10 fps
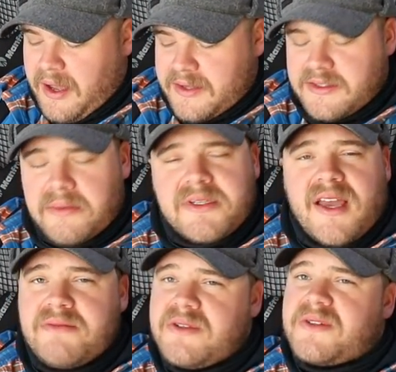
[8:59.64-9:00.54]

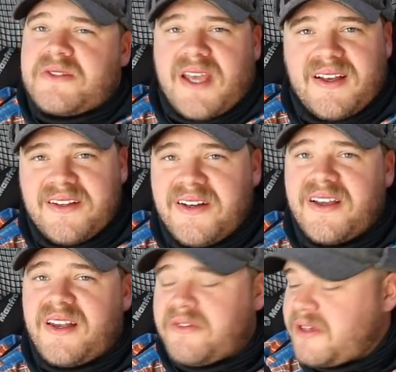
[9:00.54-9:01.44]
Sometimes you can tail
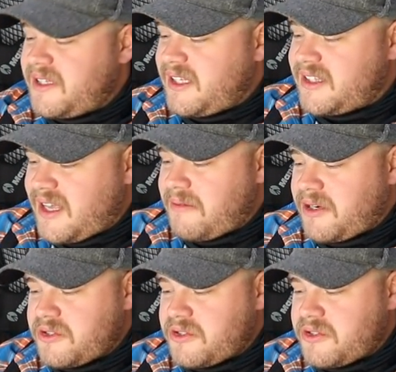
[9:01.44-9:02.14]
hook and really let that minnow